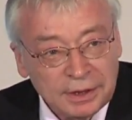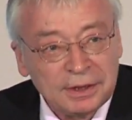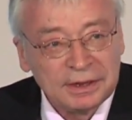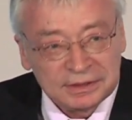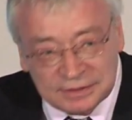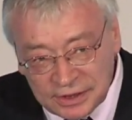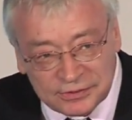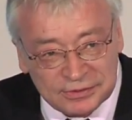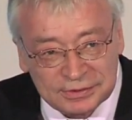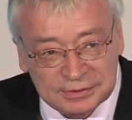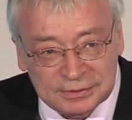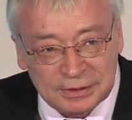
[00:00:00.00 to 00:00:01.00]
It
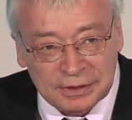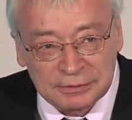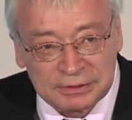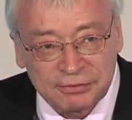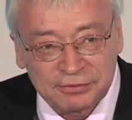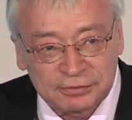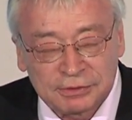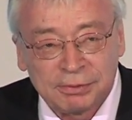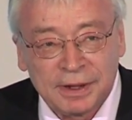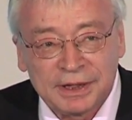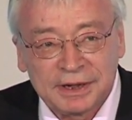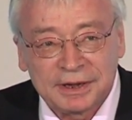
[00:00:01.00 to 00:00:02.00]
doesn't
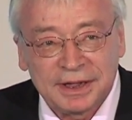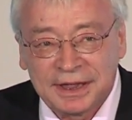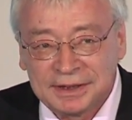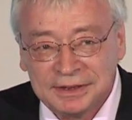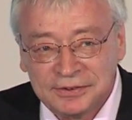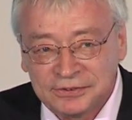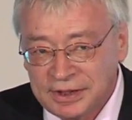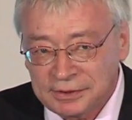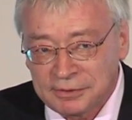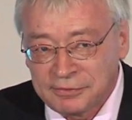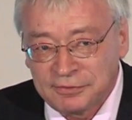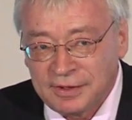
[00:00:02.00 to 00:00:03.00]
require any
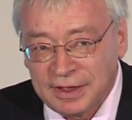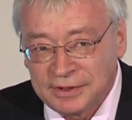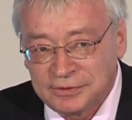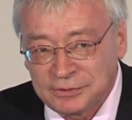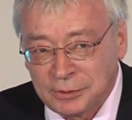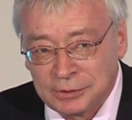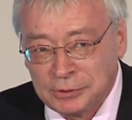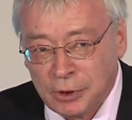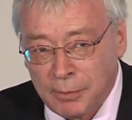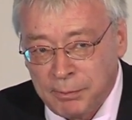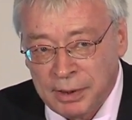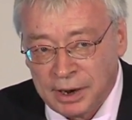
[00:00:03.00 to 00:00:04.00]
sacrifice on
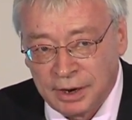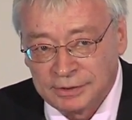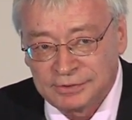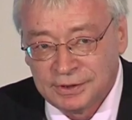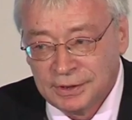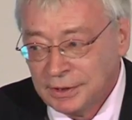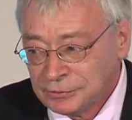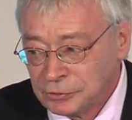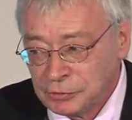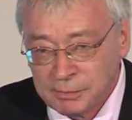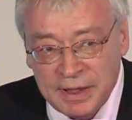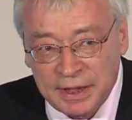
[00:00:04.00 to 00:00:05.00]
your part
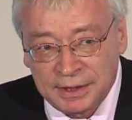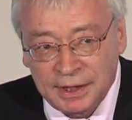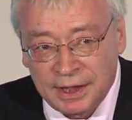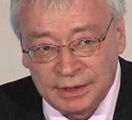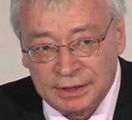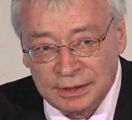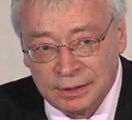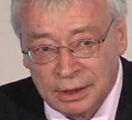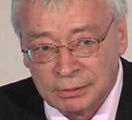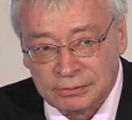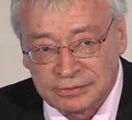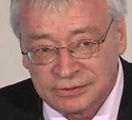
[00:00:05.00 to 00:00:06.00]
to make any
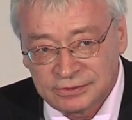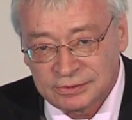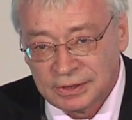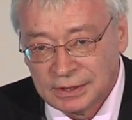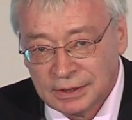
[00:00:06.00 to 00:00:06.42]
loans.